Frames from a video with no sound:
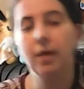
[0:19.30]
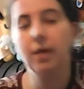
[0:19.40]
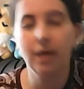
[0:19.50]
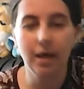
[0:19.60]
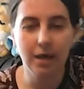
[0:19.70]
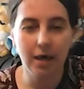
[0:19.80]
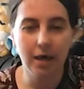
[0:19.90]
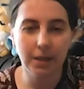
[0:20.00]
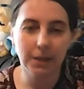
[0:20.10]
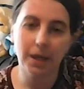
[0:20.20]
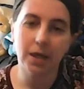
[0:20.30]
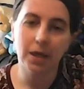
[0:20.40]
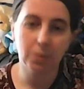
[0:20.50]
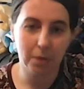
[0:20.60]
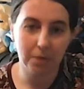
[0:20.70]
Hey guys,
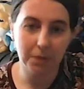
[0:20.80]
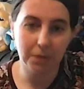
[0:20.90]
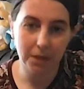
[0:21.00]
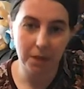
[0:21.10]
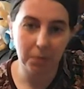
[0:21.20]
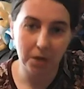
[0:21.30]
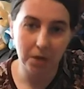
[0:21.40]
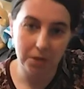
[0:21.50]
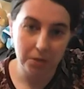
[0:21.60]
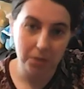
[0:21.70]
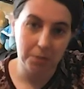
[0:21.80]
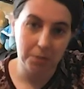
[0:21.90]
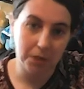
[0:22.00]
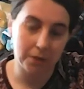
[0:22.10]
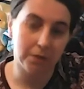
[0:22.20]
and welcome to the Kim Wright YouTube
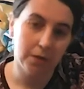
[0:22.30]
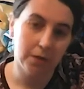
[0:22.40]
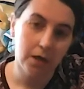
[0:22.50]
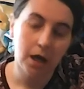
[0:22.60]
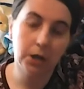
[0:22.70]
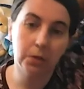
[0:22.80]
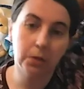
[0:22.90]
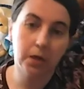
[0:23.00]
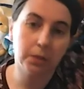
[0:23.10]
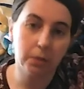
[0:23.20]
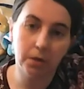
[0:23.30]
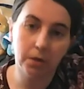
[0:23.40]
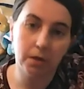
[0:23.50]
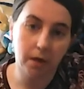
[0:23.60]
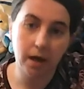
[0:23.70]
channel. As you guys will
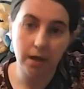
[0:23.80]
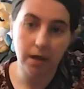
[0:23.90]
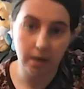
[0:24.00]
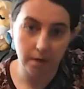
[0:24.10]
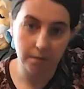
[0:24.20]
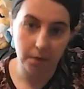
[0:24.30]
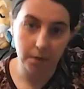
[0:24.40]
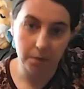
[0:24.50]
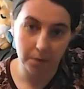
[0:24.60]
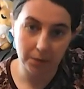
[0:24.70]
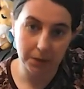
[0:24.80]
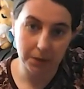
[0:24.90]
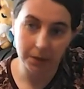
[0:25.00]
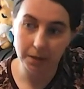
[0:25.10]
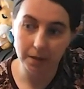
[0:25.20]
know that I love
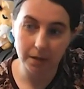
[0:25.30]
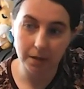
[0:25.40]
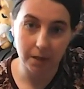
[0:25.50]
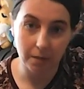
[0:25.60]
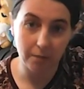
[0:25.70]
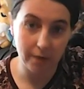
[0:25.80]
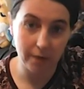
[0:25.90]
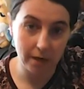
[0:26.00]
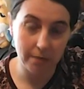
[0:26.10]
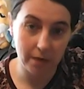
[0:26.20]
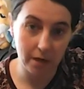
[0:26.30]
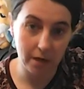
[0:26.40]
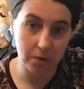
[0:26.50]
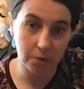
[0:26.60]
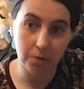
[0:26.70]
unboxings. I think they're
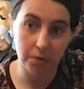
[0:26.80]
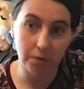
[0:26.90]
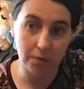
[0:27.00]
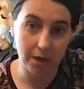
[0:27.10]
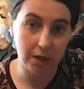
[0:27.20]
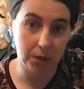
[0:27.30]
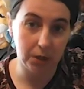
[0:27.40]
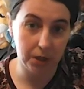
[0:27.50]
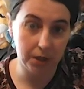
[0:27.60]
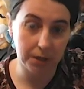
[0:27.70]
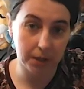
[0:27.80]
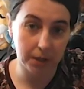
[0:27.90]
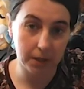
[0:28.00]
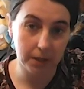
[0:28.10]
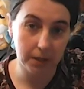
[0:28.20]
really cool and a really genius
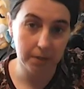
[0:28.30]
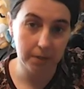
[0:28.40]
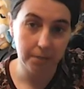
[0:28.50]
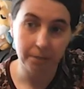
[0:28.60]
idea.